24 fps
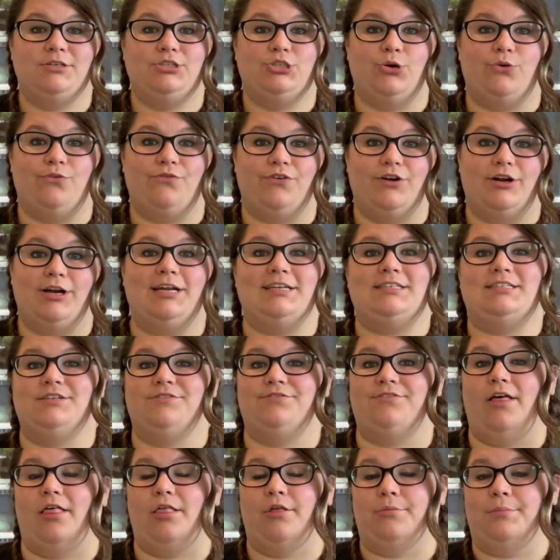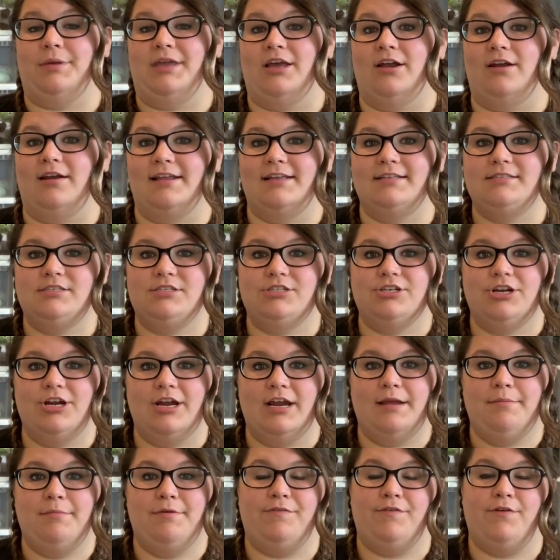Don't forget to follow me on
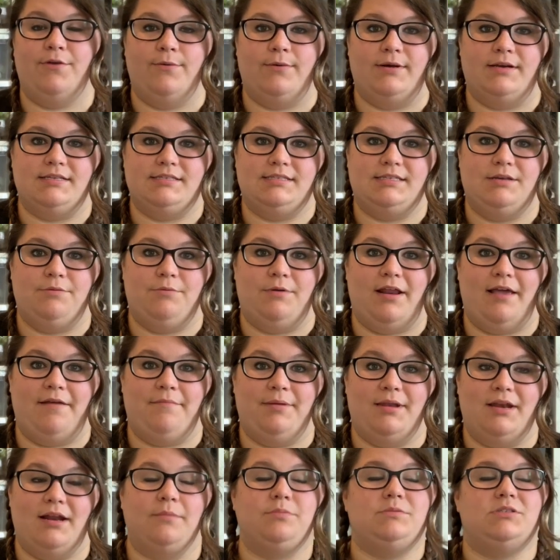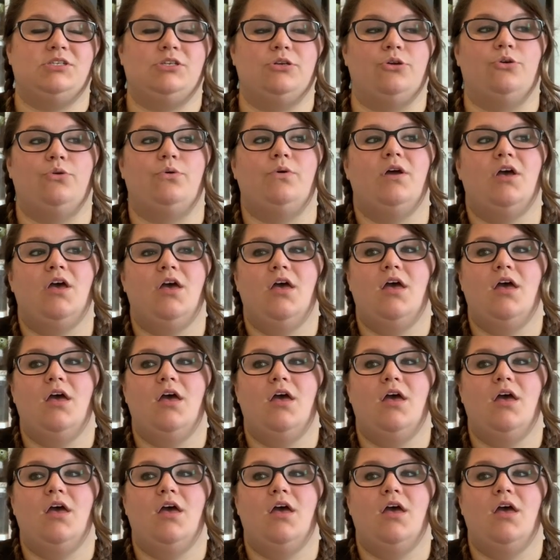Instagram if you want to see what I've been up to.